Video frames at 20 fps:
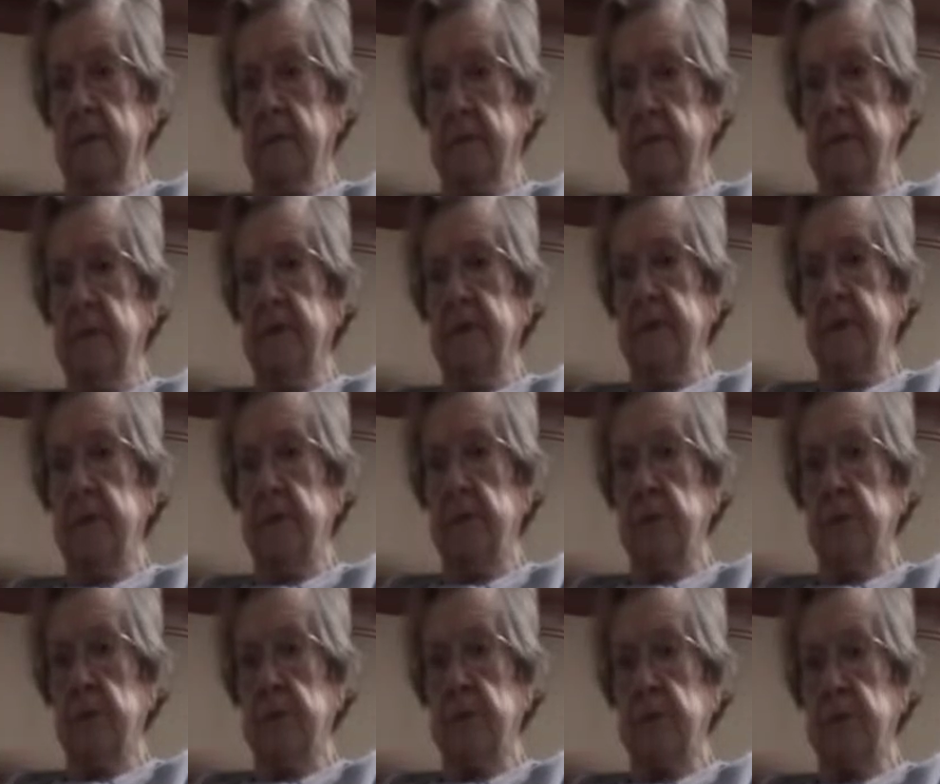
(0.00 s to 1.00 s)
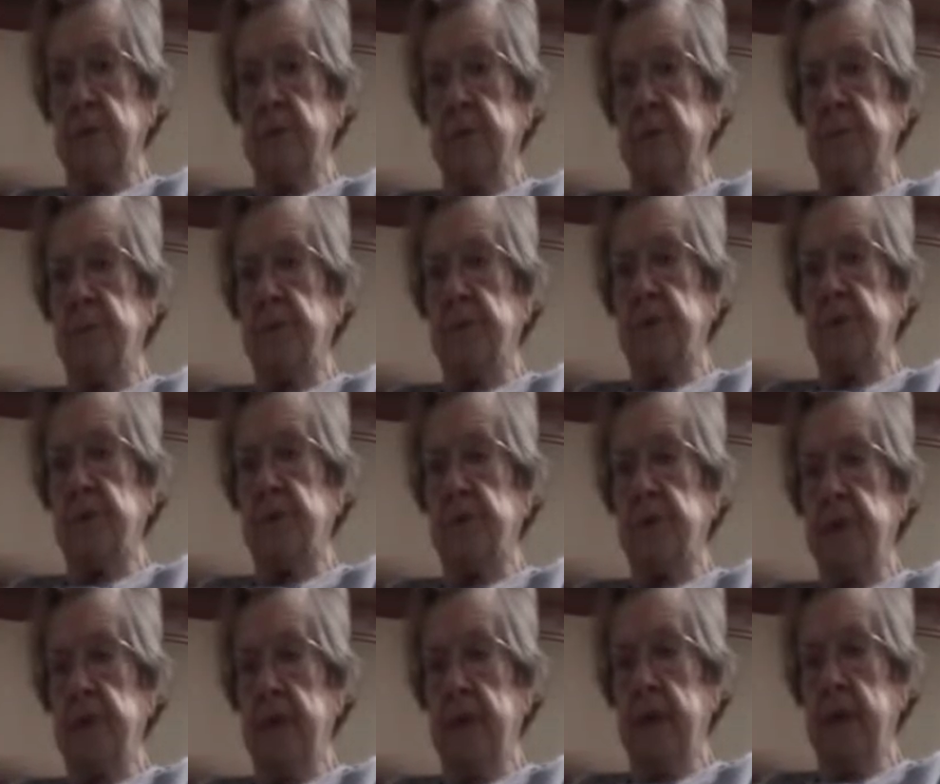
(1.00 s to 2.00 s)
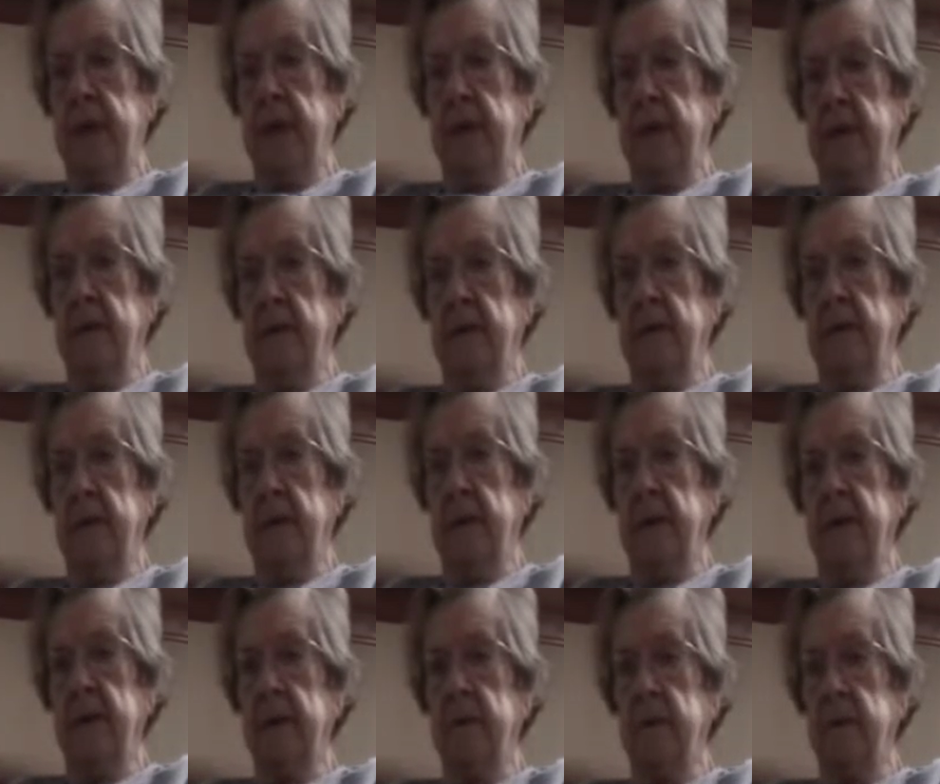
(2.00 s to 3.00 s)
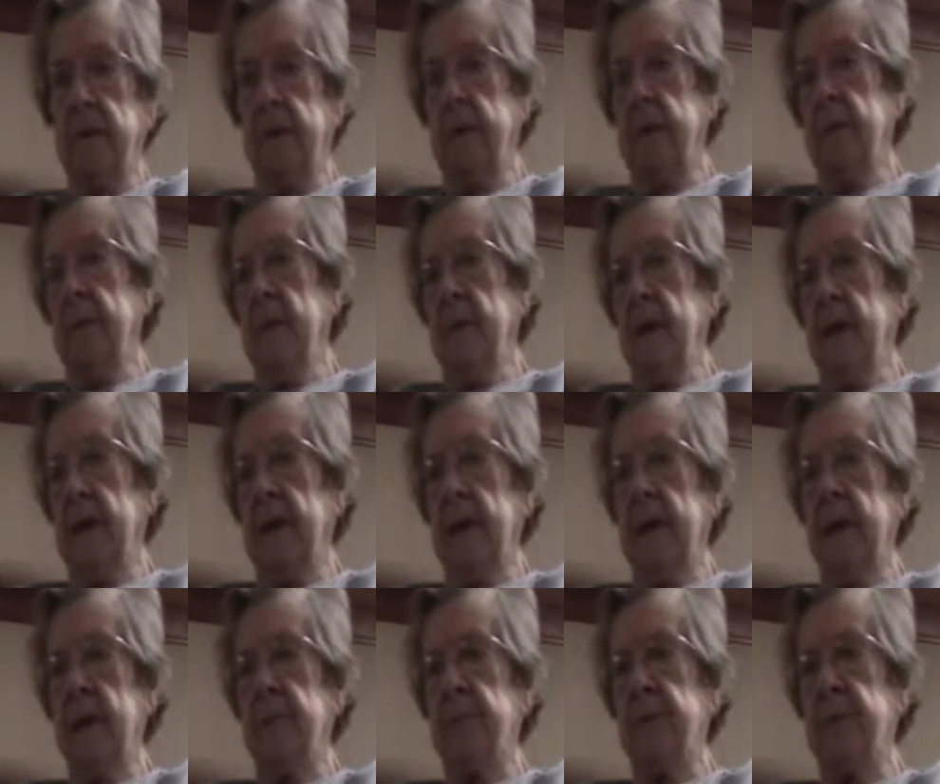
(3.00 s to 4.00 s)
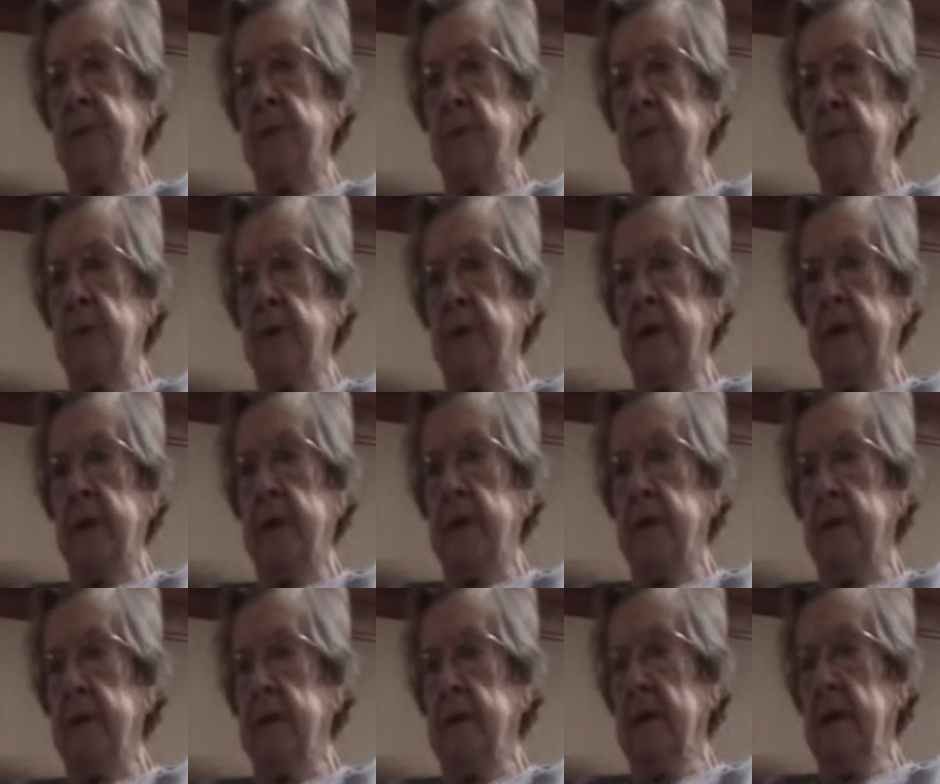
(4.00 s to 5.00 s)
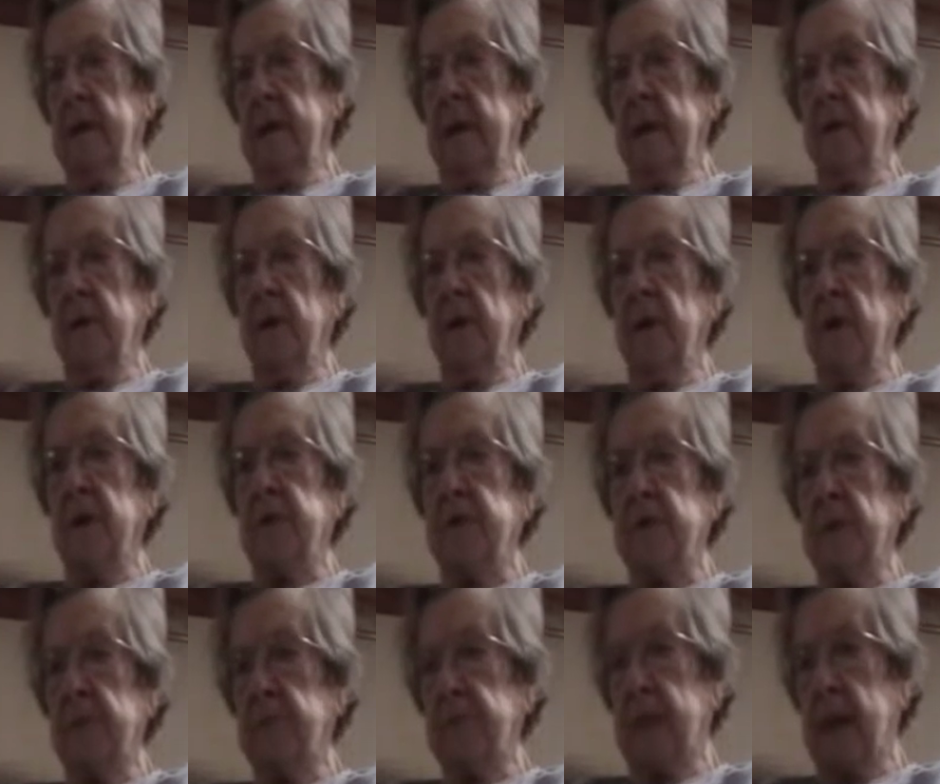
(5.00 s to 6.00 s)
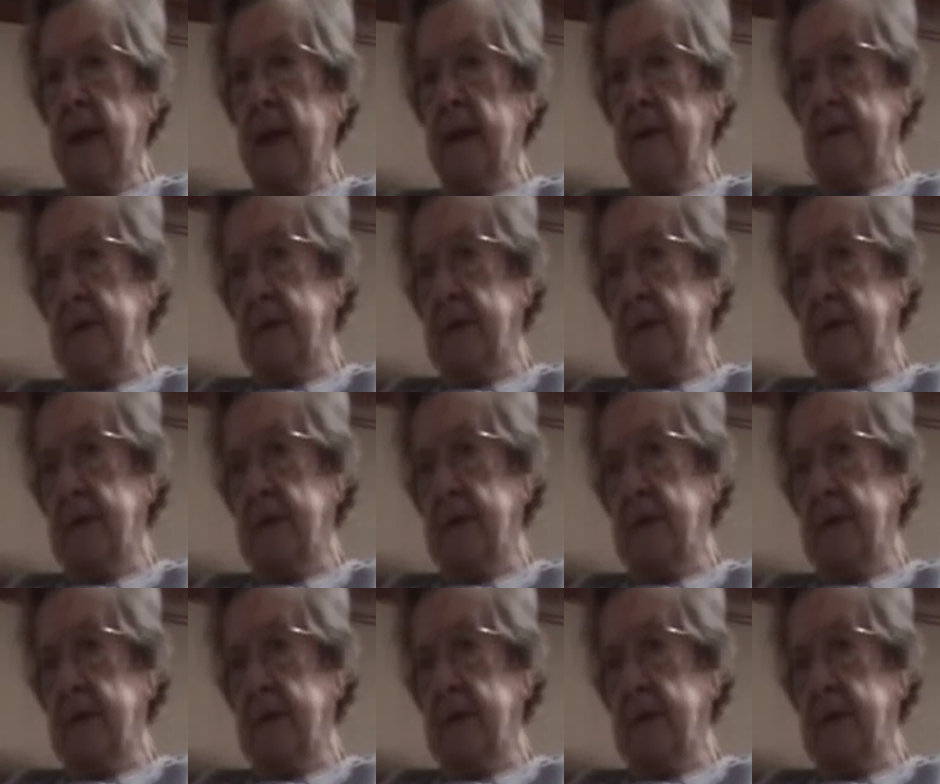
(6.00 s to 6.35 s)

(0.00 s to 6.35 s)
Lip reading: living room is we put the tree in there, and then we'd get up in the morning and we'd all jump down and